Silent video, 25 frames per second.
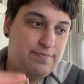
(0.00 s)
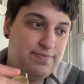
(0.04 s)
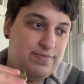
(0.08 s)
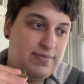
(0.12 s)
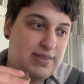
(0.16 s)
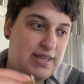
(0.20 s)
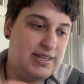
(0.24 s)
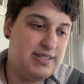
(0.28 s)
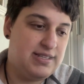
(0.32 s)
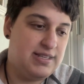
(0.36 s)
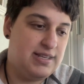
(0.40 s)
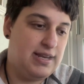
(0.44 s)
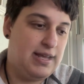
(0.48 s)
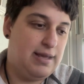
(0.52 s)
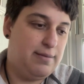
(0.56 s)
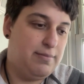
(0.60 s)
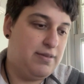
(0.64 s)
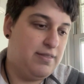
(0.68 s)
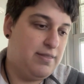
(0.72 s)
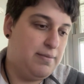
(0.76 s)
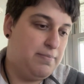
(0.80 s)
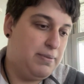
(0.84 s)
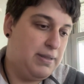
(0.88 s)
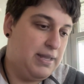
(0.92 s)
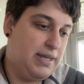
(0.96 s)
That's the name
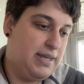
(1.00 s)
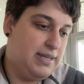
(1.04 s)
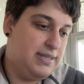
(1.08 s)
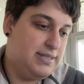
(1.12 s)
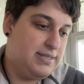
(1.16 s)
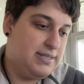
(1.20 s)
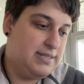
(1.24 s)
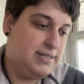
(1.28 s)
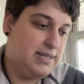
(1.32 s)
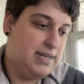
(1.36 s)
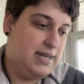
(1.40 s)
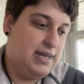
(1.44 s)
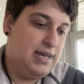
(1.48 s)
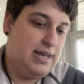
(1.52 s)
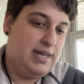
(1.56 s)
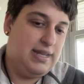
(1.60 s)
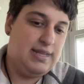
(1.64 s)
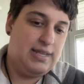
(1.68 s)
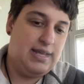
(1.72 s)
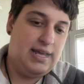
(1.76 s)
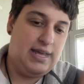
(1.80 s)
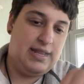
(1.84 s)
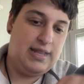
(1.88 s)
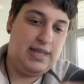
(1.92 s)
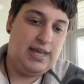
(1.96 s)
of the place
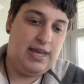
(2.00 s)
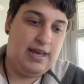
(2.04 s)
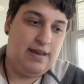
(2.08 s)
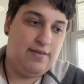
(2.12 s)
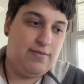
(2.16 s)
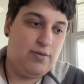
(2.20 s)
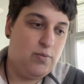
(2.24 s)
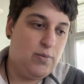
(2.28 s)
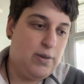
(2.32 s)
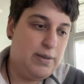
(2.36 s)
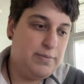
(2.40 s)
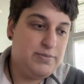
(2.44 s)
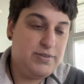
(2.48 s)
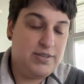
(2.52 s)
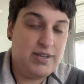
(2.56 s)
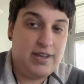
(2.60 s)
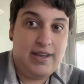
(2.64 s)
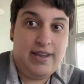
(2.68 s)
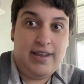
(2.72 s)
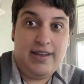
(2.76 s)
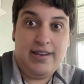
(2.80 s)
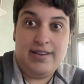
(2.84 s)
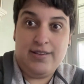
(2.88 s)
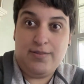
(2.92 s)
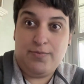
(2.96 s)
and they have a
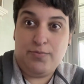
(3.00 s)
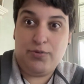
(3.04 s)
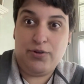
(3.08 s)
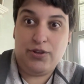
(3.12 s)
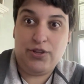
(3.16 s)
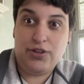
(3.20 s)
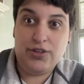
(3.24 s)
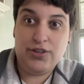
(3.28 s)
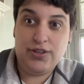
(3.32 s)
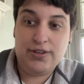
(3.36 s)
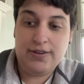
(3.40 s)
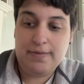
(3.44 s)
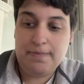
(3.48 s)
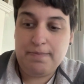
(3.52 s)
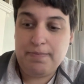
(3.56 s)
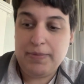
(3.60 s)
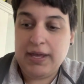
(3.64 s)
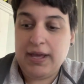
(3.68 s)
website and it's pretty good.